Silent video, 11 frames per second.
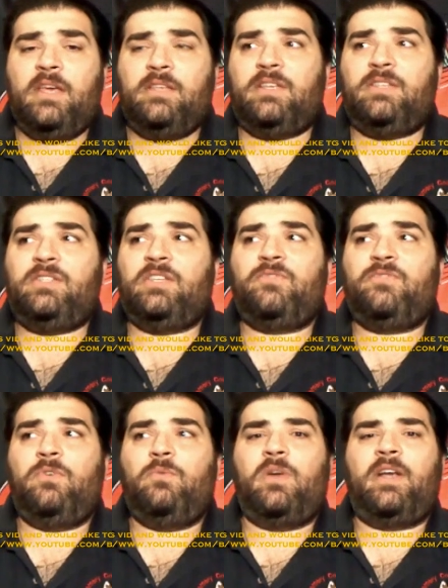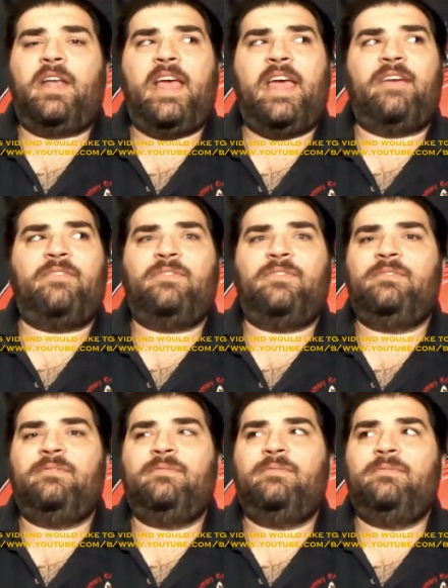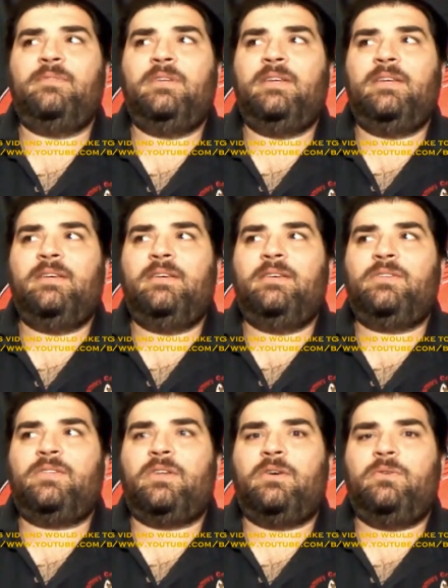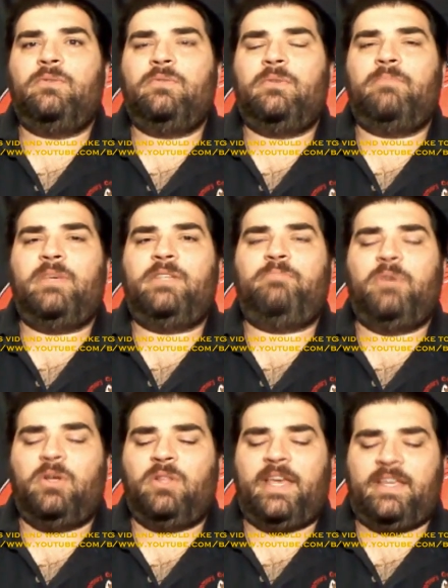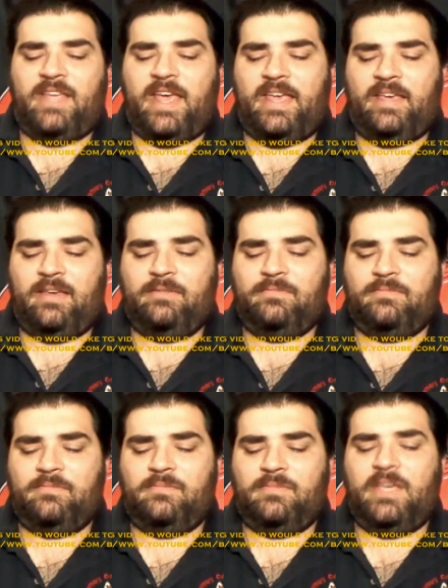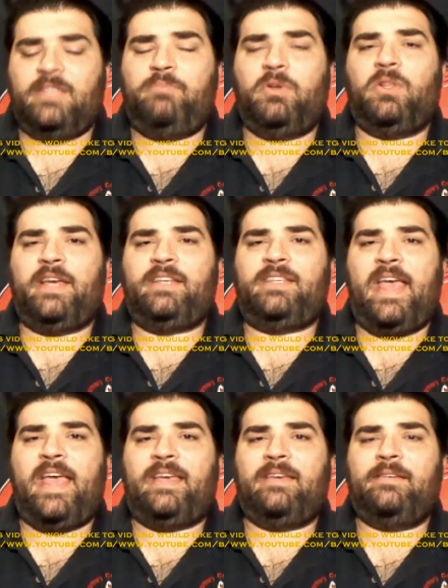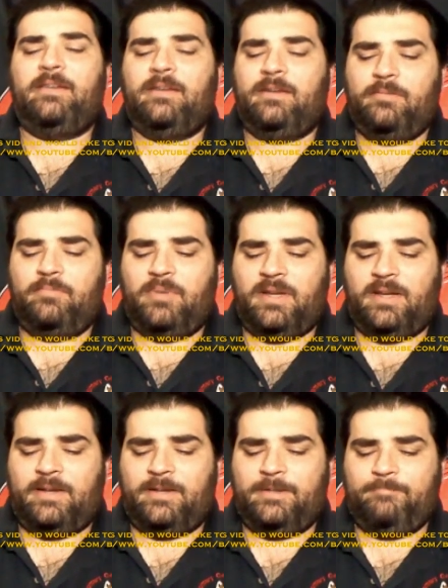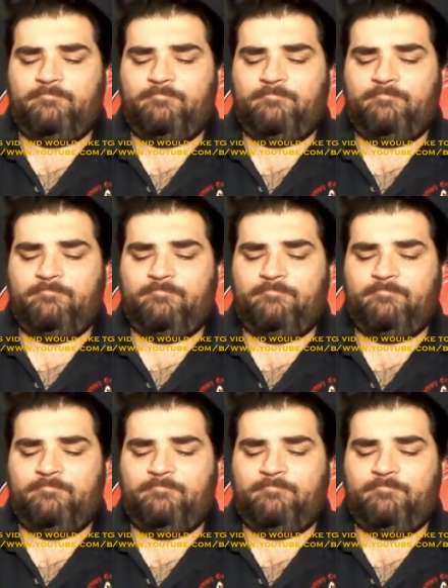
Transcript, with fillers: he's like six foot one and a half. So he's built like a tank. He's built like a tank. But, uh,